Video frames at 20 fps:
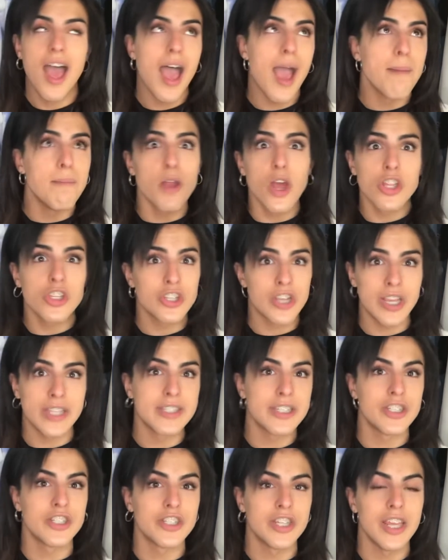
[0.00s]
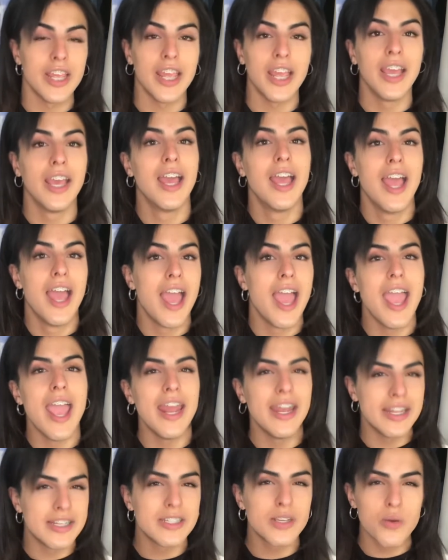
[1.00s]
I'm not transitioning.
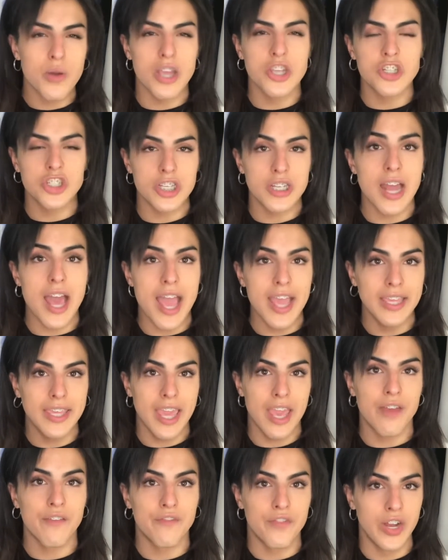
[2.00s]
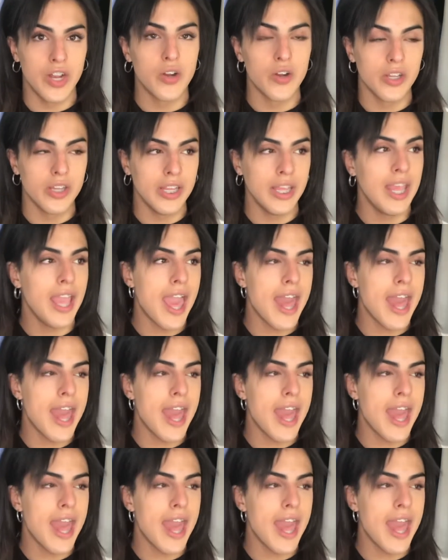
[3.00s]
It is a question I get frequently,